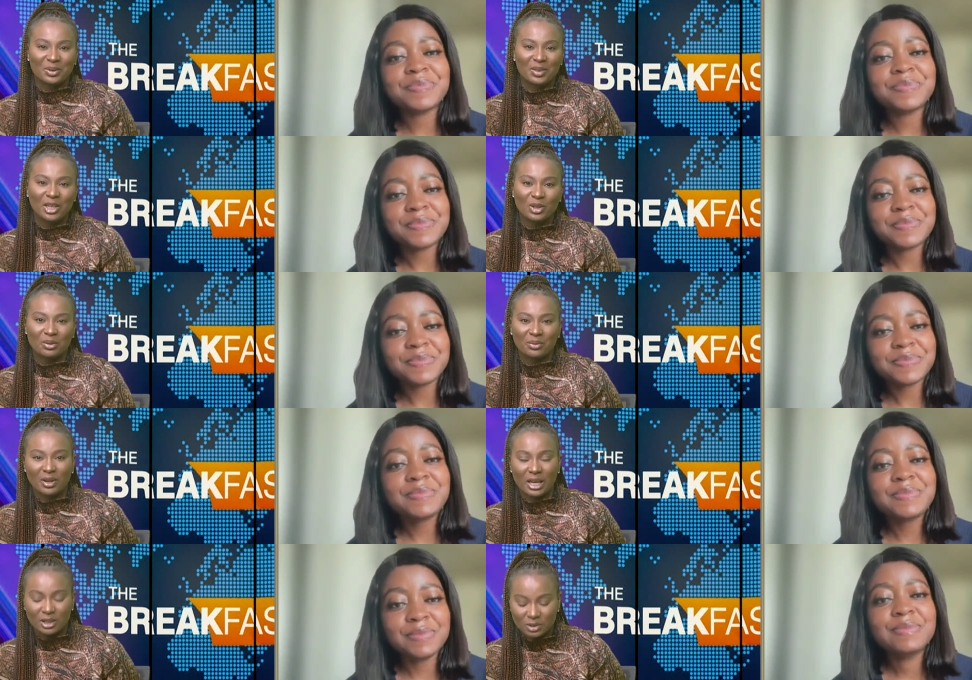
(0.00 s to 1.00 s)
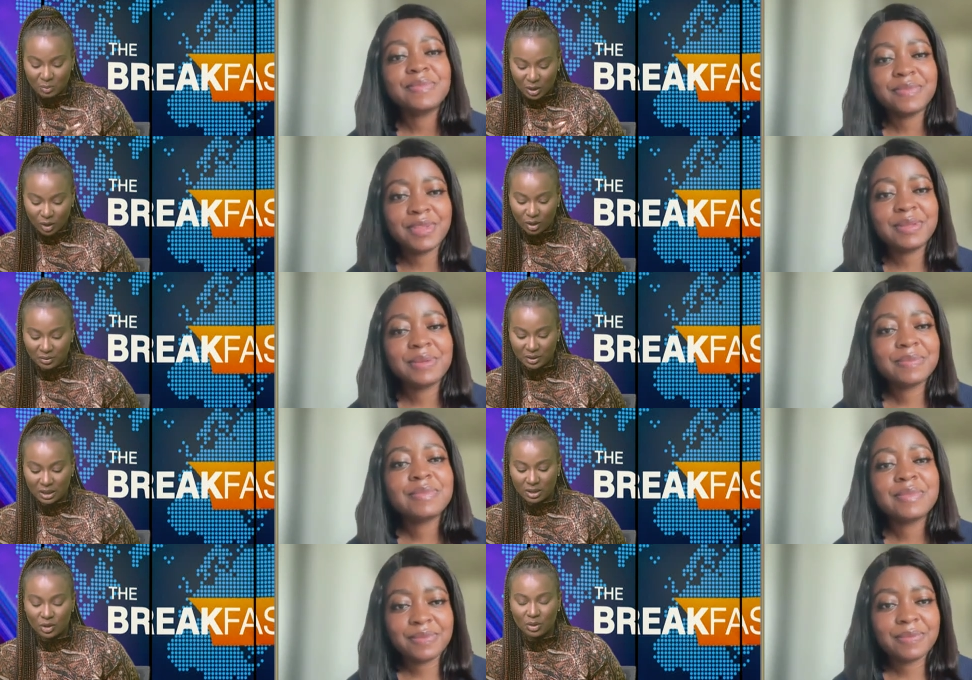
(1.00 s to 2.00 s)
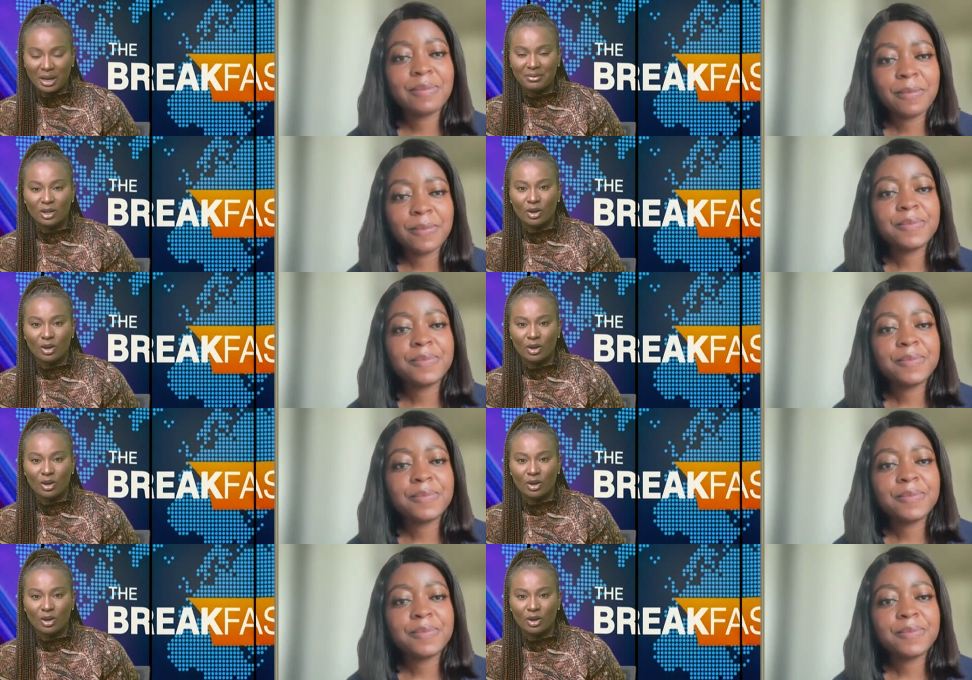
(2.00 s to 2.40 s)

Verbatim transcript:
Speaker 1: Thank you, Faye. It's been lovely, you know, having a